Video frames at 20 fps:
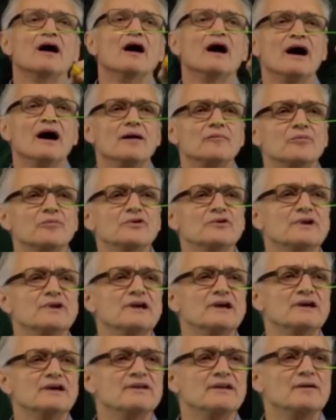I put
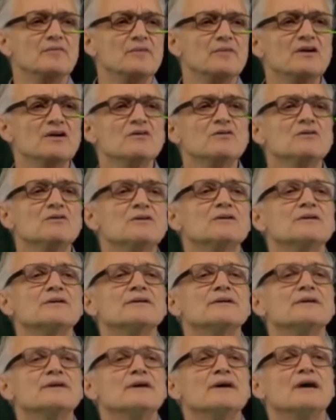here the mu,
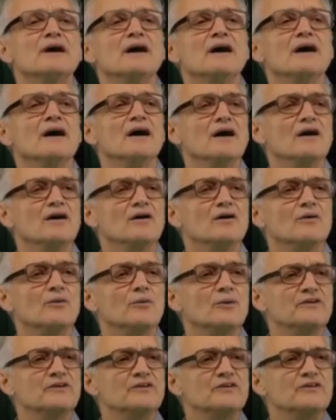
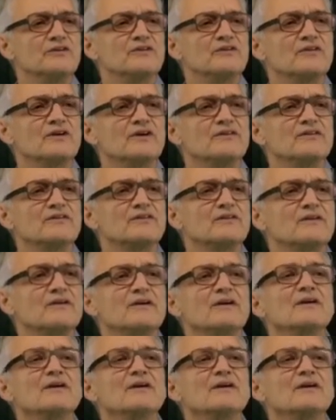which is just